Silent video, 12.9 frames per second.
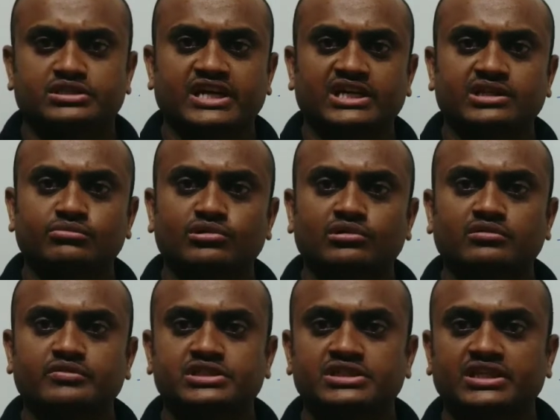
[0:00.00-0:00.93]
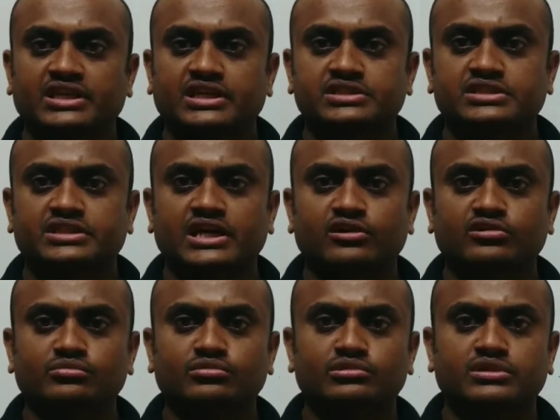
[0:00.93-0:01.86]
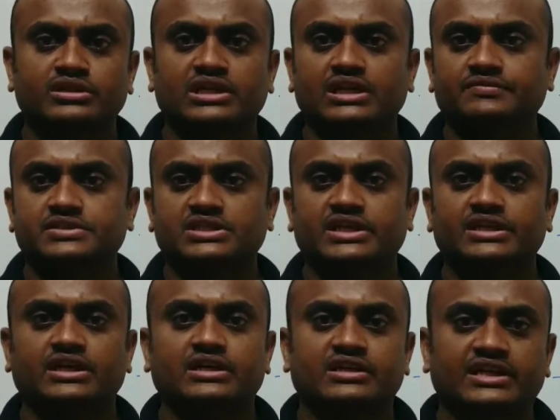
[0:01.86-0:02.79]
sign board, which indicates that I have to move to the left side or